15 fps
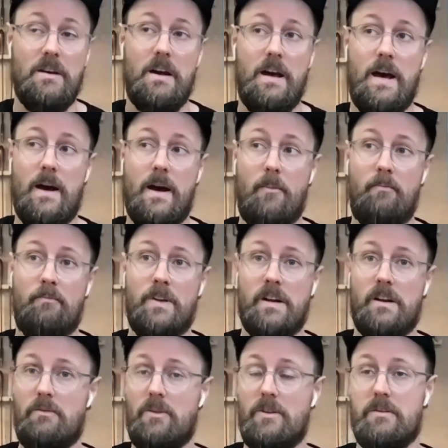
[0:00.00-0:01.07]

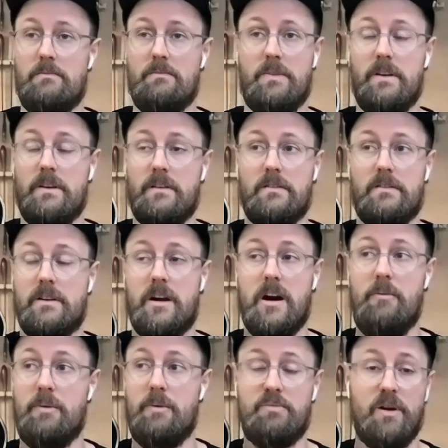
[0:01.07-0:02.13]
One of the
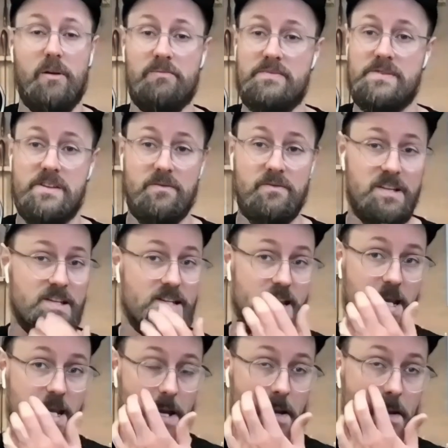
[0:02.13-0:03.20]
common problems that we
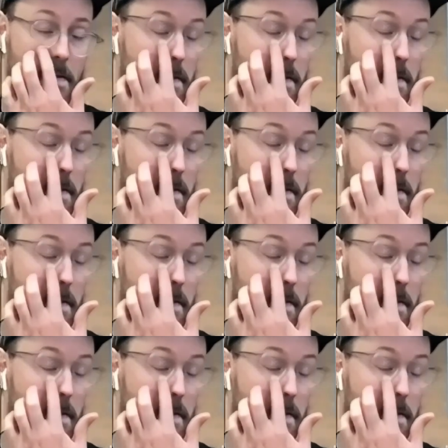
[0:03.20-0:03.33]
see